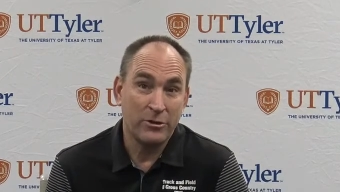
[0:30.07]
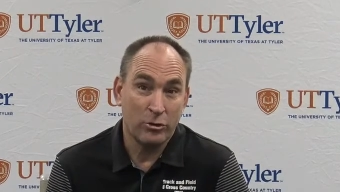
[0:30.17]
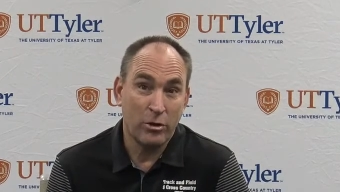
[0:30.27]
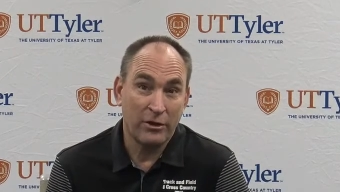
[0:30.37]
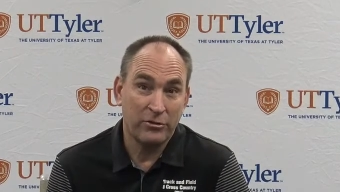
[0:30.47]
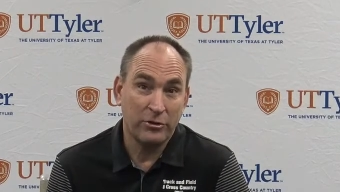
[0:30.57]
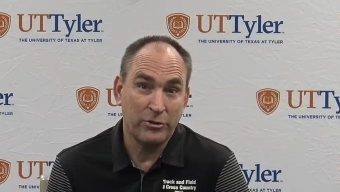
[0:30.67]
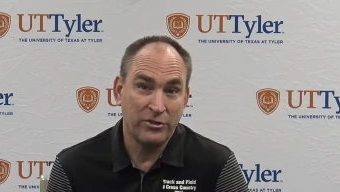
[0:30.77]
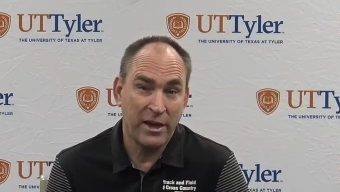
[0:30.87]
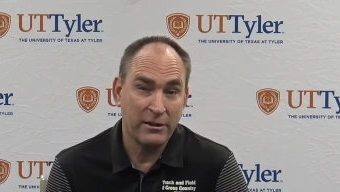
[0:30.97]
on the cross
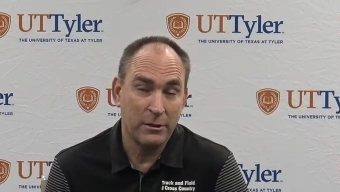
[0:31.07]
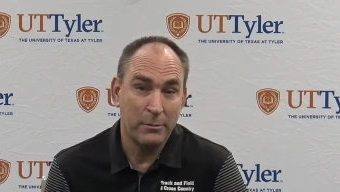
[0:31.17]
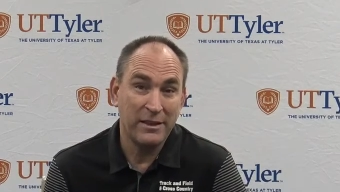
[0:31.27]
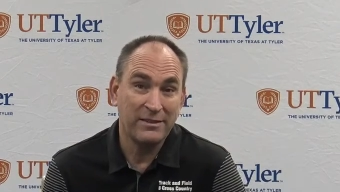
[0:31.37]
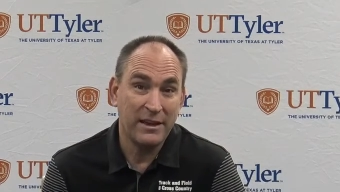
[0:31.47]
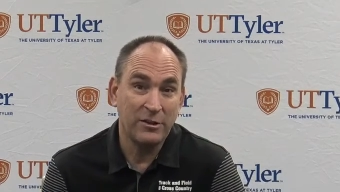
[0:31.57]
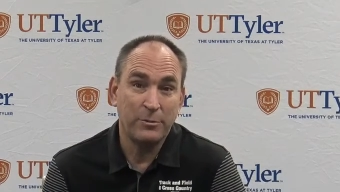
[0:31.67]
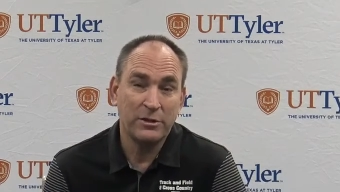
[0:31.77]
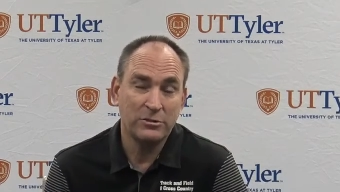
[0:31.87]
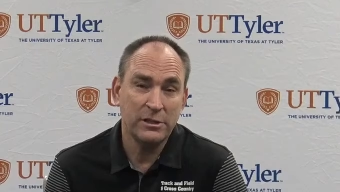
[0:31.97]
country side, on the men's side
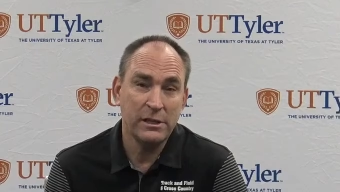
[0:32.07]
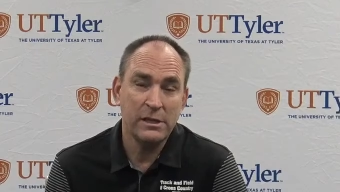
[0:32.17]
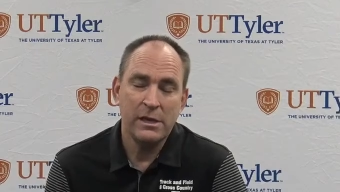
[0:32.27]
especially.